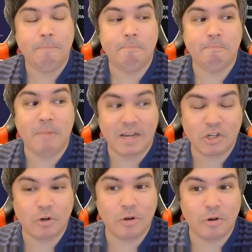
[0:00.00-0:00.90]
make
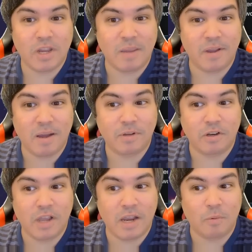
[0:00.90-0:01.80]
sure you're keeping up to
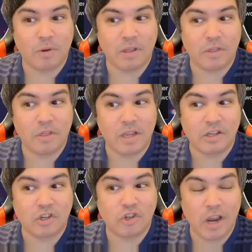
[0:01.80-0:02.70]
date with
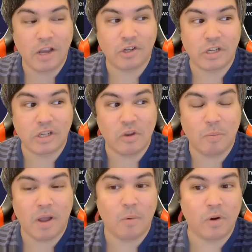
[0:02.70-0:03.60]
these changes and you
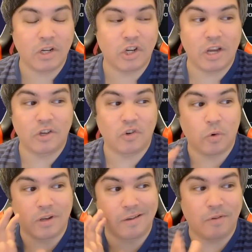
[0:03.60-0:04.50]
might want to change your
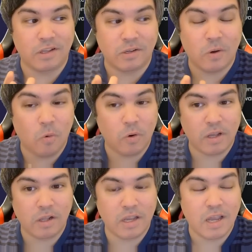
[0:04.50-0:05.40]
defense
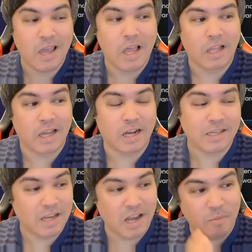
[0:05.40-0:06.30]
accordingly. Like I
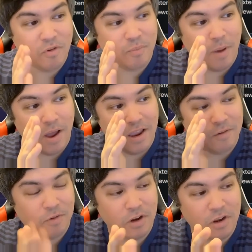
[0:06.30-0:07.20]
said, I moved my
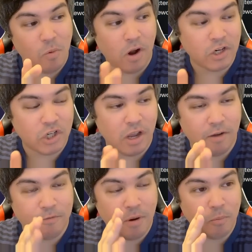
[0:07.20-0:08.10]
Infinity Watch uh,
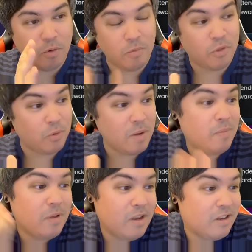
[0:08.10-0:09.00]
from room
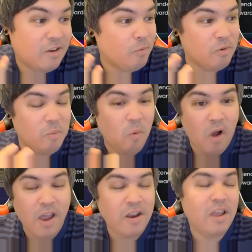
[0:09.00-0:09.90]
3 to room
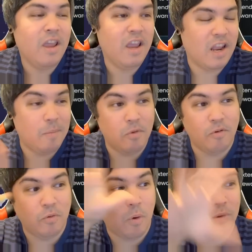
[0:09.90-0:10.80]
1 and I
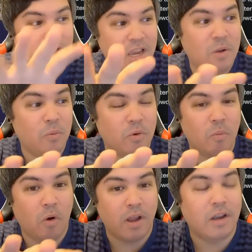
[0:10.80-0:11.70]
moved what was in room
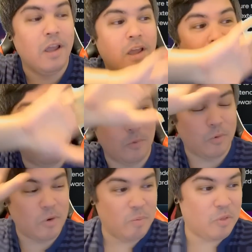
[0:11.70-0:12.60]
1 to
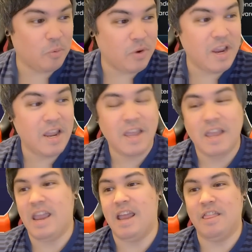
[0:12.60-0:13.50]
room 3
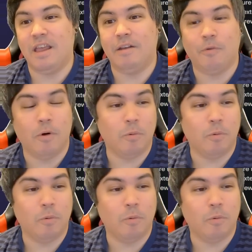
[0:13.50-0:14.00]
and then for